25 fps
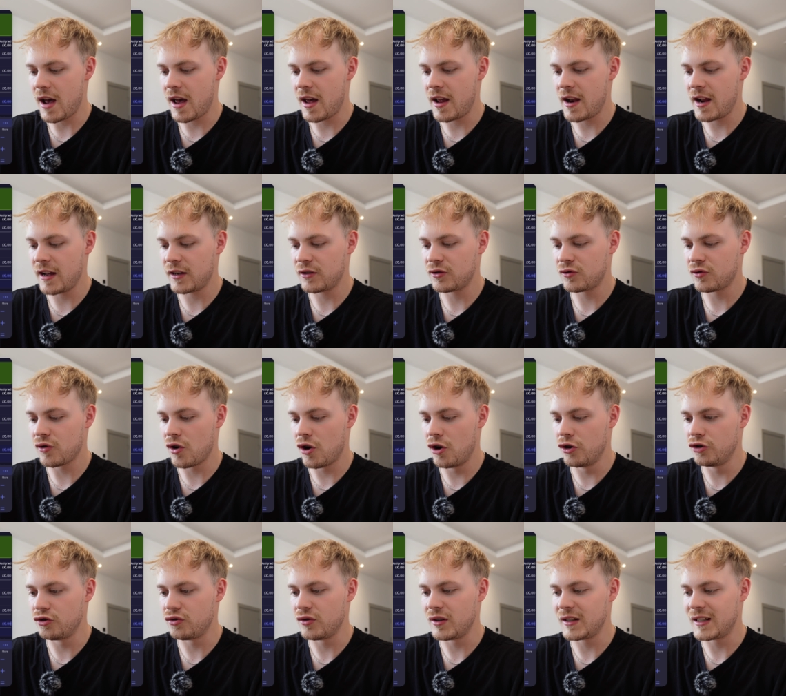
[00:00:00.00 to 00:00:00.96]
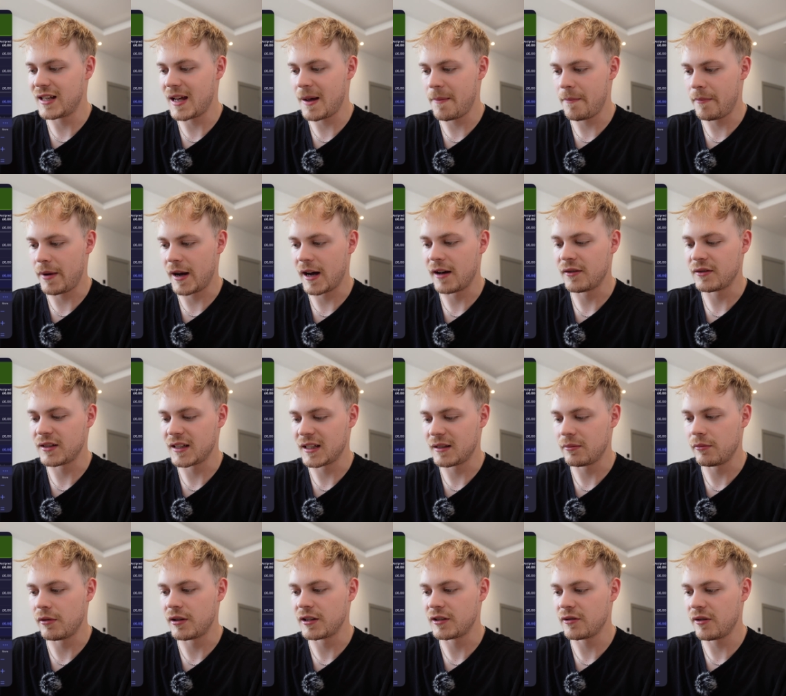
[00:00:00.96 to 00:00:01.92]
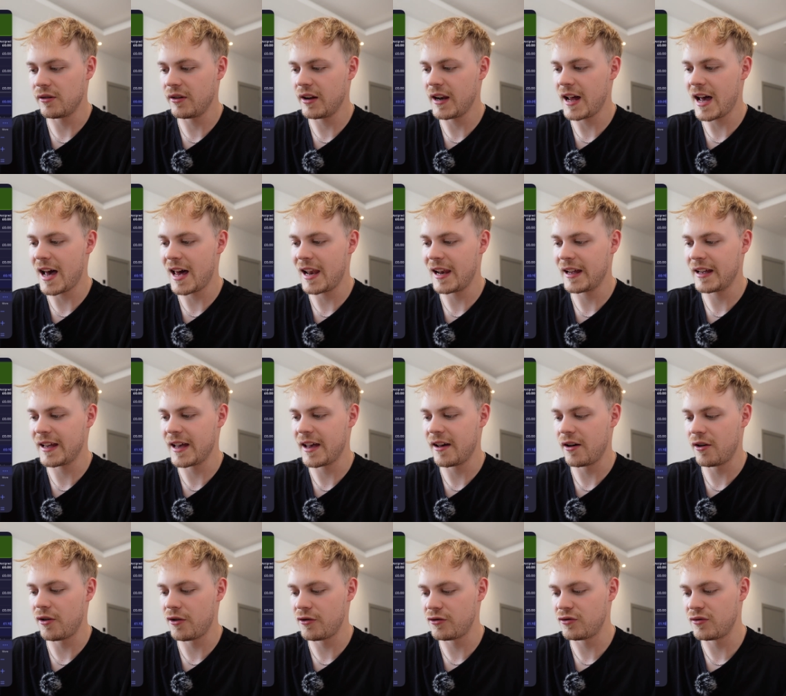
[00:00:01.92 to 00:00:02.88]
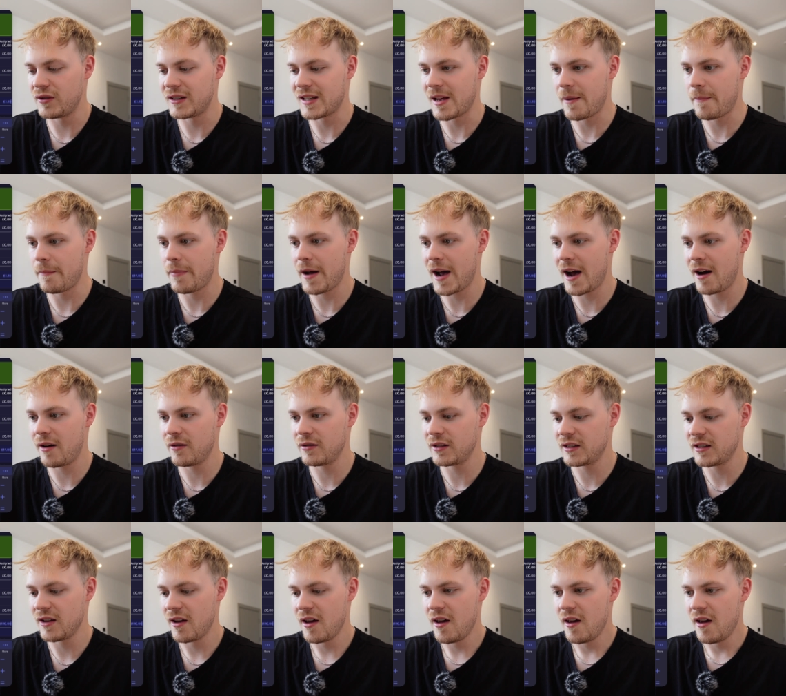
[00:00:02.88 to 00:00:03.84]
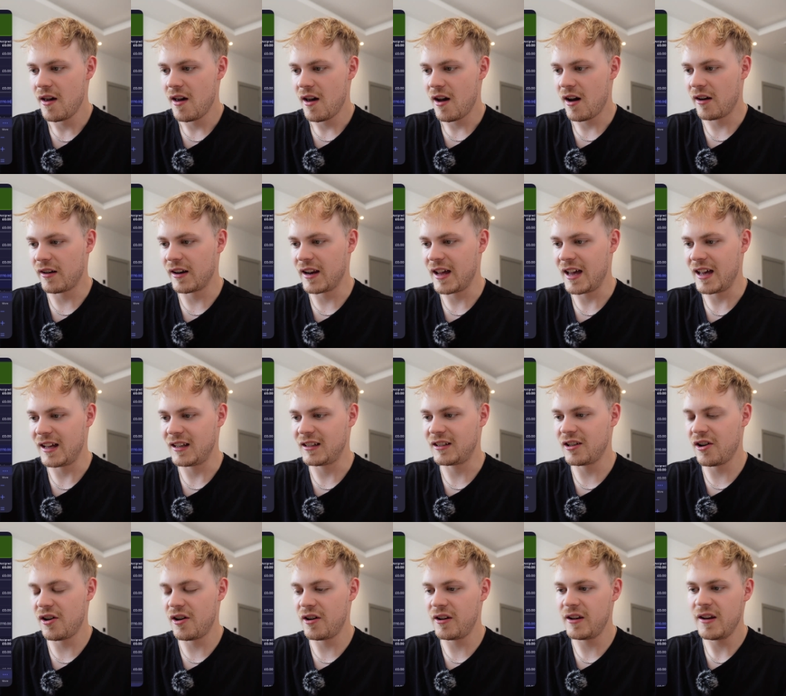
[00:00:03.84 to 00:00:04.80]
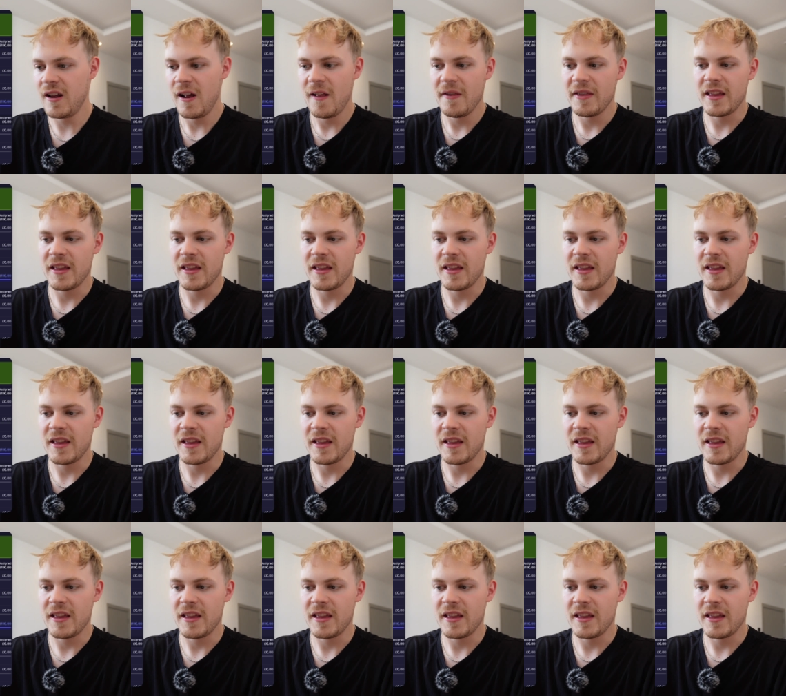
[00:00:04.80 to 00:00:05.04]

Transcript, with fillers: an extra £110 this month. So I'm going to allocate £110. I'm going to hit done.